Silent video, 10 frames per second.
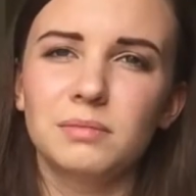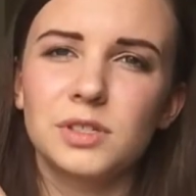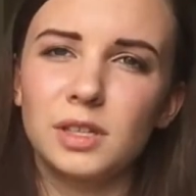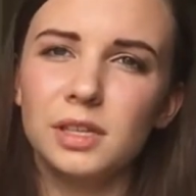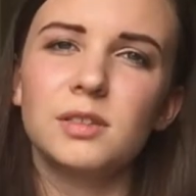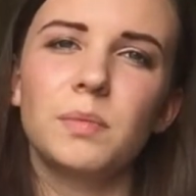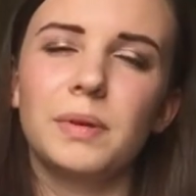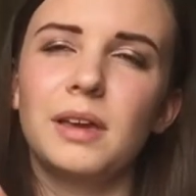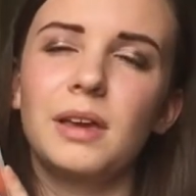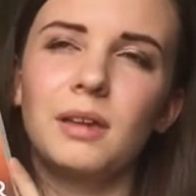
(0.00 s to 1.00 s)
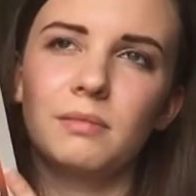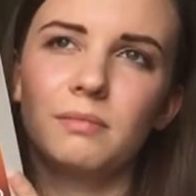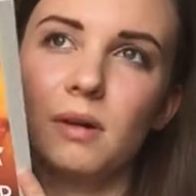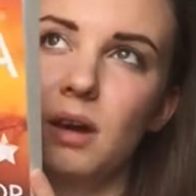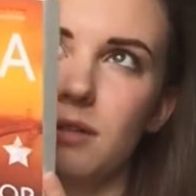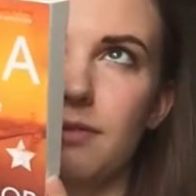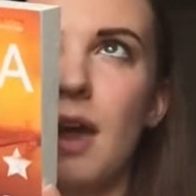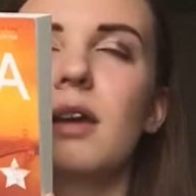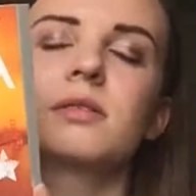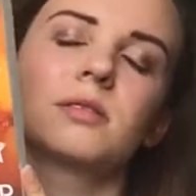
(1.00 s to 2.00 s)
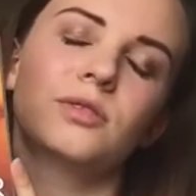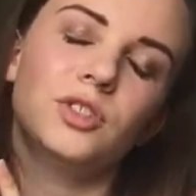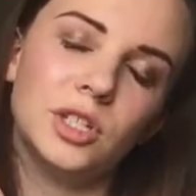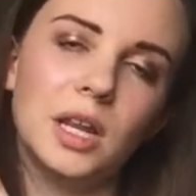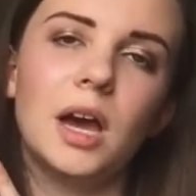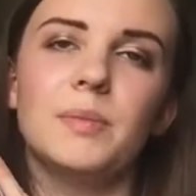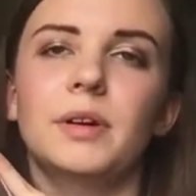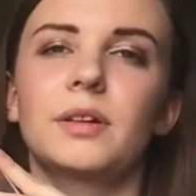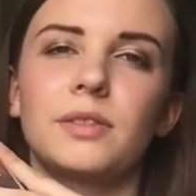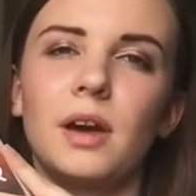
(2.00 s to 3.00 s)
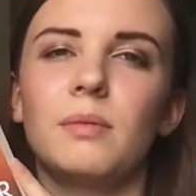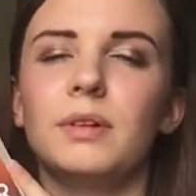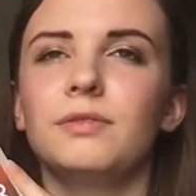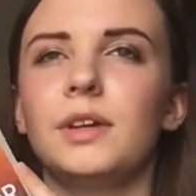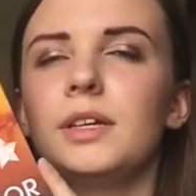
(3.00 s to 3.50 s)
So this will be my first July book that I will have